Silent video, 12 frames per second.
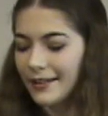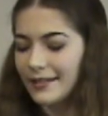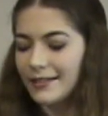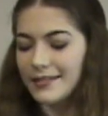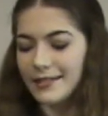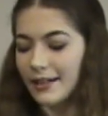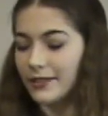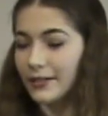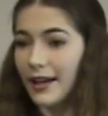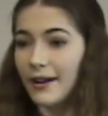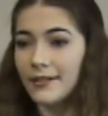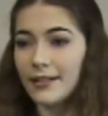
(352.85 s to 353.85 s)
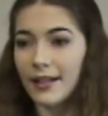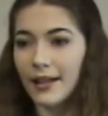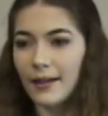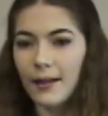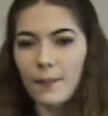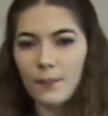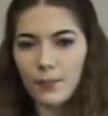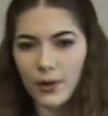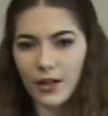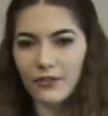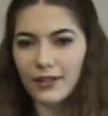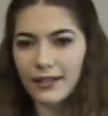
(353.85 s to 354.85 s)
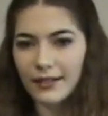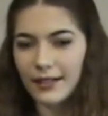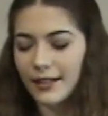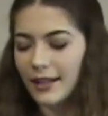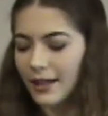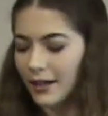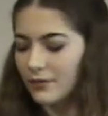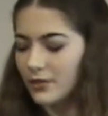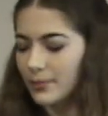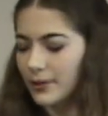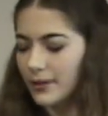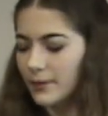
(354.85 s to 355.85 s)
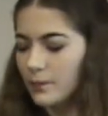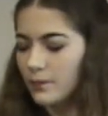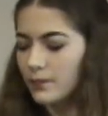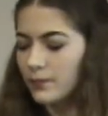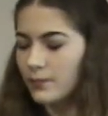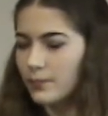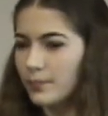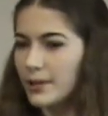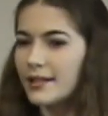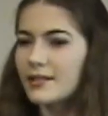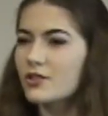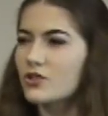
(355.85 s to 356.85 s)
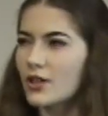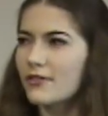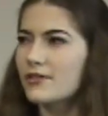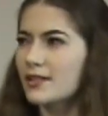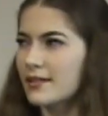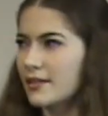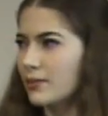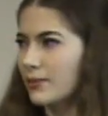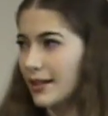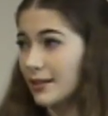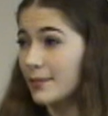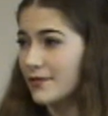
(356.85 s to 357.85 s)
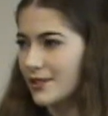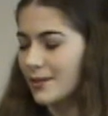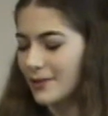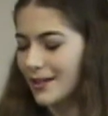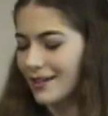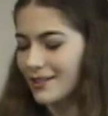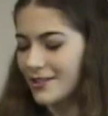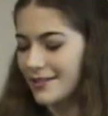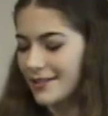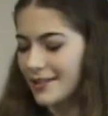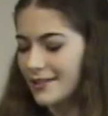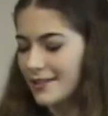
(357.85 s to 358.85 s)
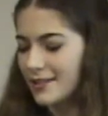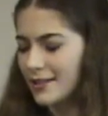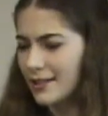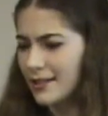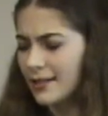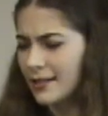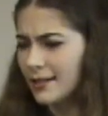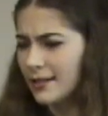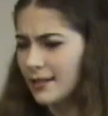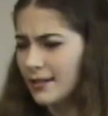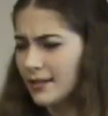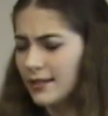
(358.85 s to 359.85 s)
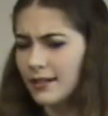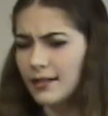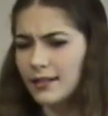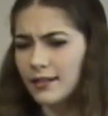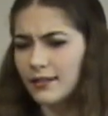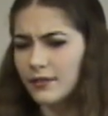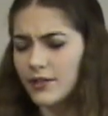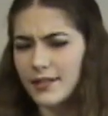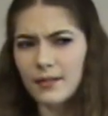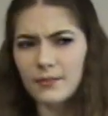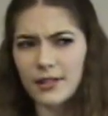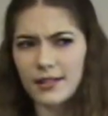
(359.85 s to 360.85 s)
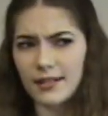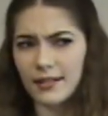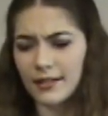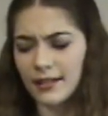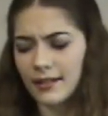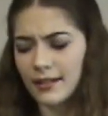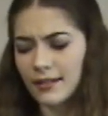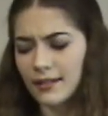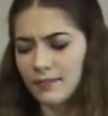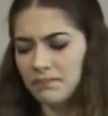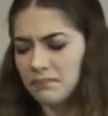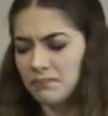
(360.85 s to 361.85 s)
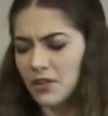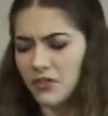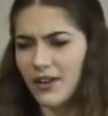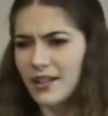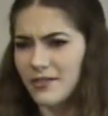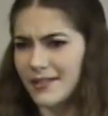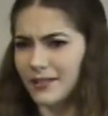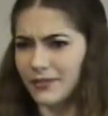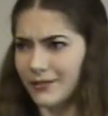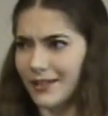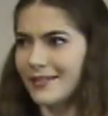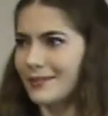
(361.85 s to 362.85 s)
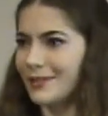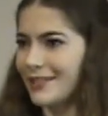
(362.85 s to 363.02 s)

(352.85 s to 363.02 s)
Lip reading: Settle down and get perfectly comfortable. Begin to drift into the realm of subconsciousness. For some reason, you find yourself randomly